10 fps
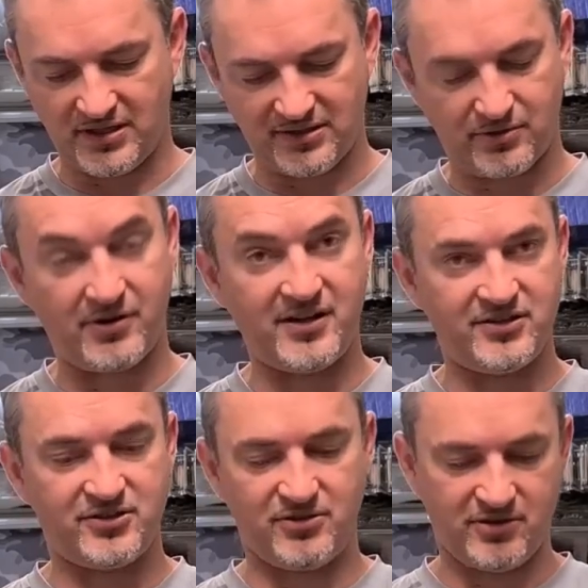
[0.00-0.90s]
The crane
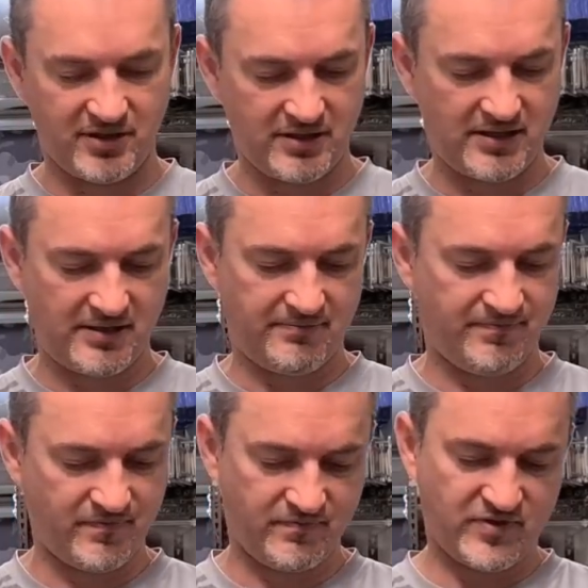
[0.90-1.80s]
stock,
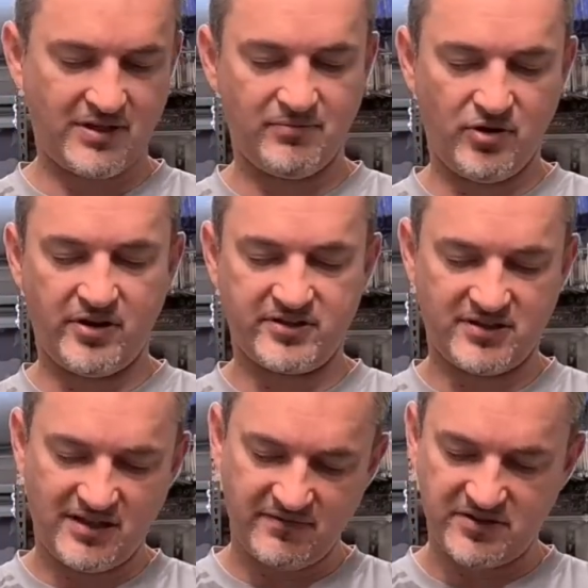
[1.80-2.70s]
some guys
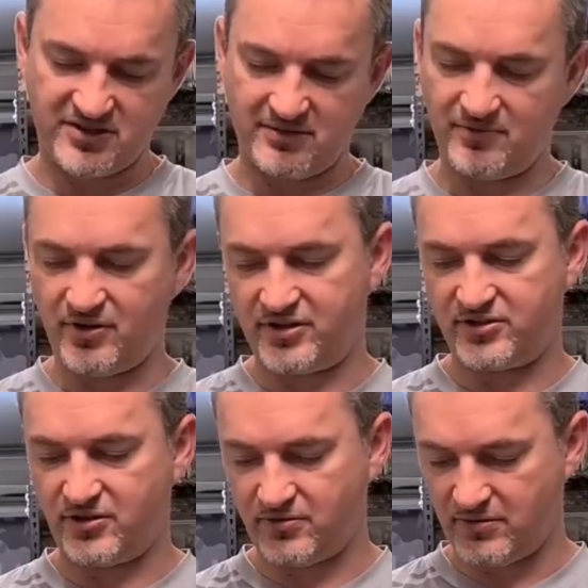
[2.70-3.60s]
love it, some guys
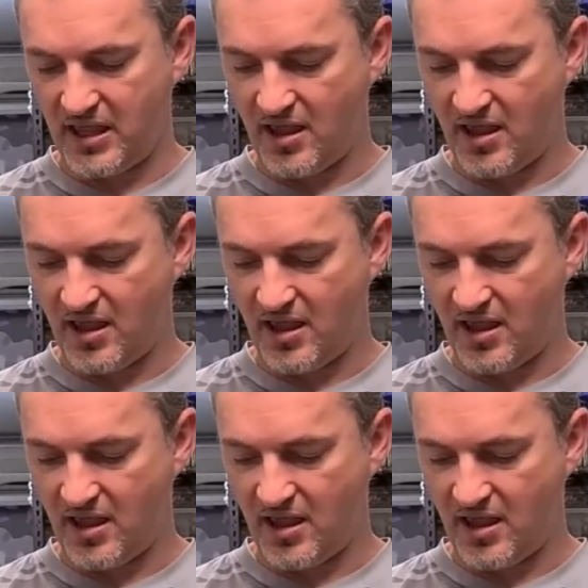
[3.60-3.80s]
don't.